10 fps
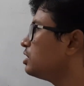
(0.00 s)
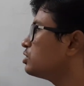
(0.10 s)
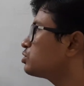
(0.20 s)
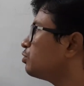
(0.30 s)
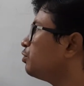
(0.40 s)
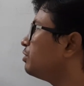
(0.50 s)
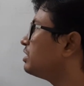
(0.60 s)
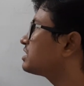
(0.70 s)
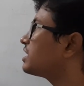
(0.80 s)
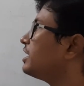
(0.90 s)
So we will
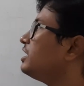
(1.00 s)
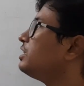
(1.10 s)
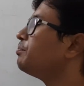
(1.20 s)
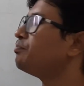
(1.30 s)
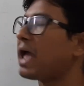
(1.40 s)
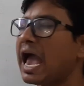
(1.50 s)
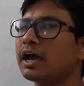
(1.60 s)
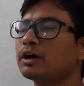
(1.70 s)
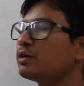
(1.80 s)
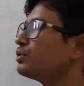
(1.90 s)
study the
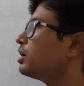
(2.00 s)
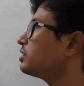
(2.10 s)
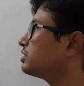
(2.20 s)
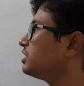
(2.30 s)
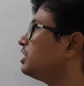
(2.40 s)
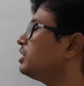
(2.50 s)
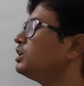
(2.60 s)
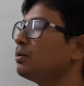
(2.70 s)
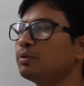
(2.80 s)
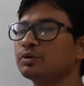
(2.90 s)
background or the theory
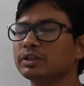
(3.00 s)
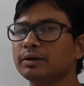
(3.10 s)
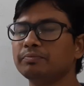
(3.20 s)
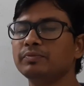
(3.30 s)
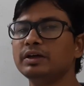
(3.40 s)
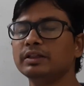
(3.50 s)
about them.